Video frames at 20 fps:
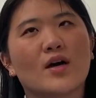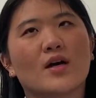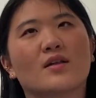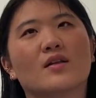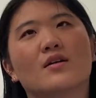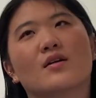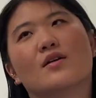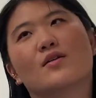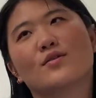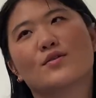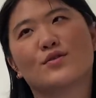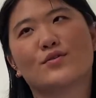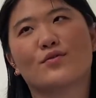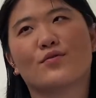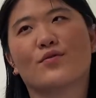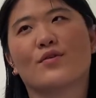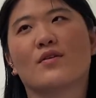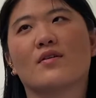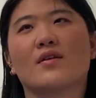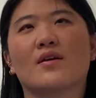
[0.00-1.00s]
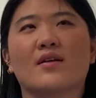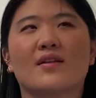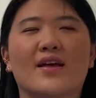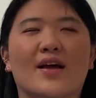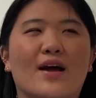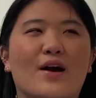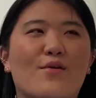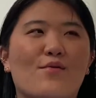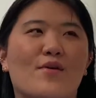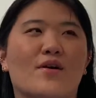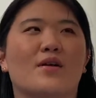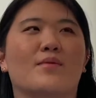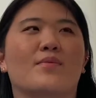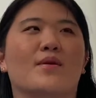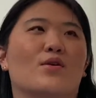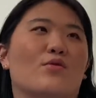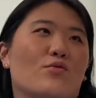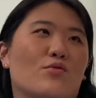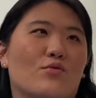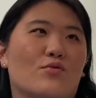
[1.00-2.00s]
and then also feeling like I want to
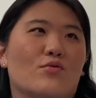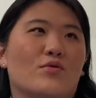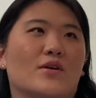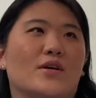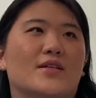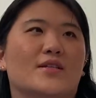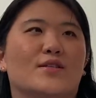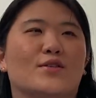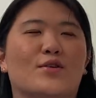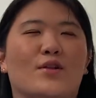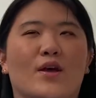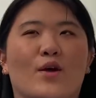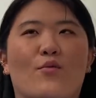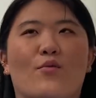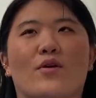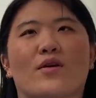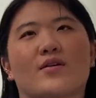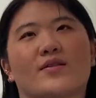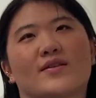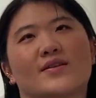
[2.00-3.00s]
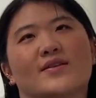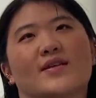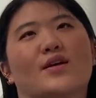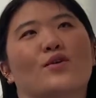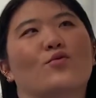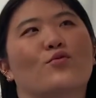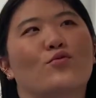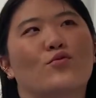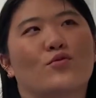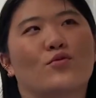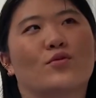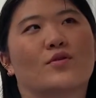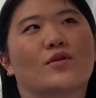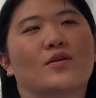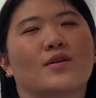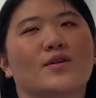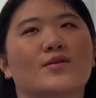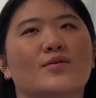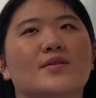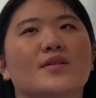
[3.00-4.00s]
be cool, and so like wearing these like cool
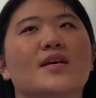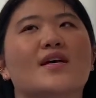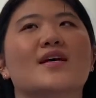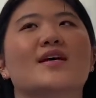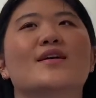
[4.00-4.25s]
clothes.